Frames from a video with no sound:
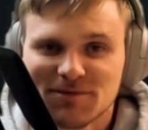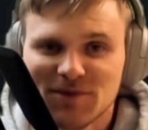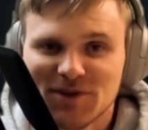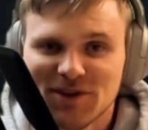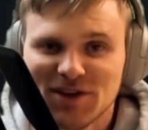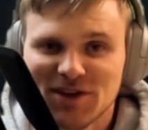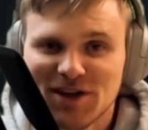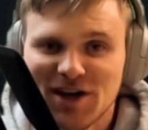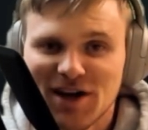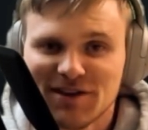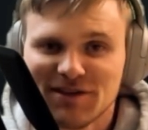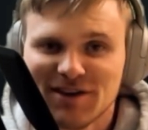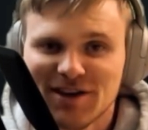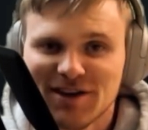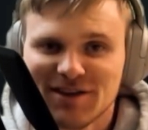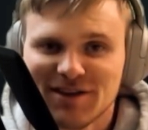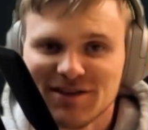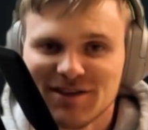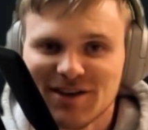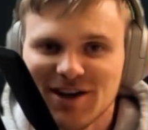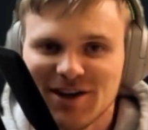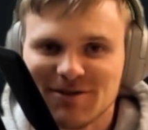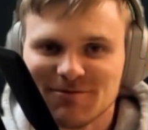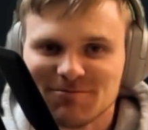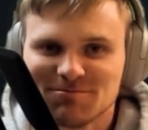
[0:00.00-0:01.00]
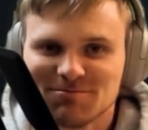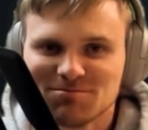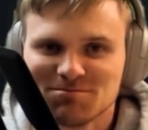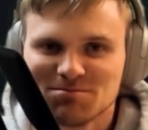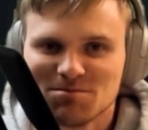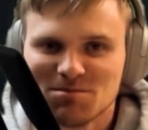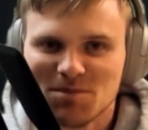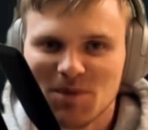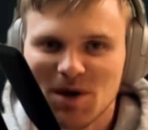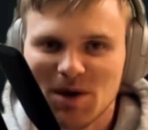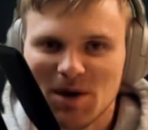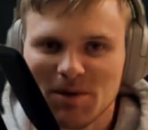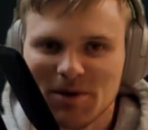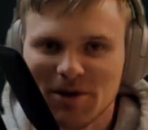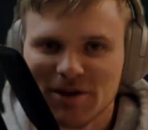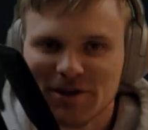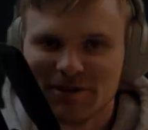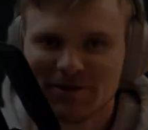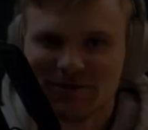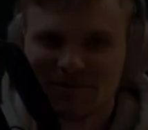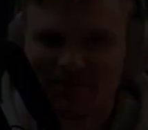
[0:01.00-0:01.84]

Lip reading: See you guys next time. Bye-bye.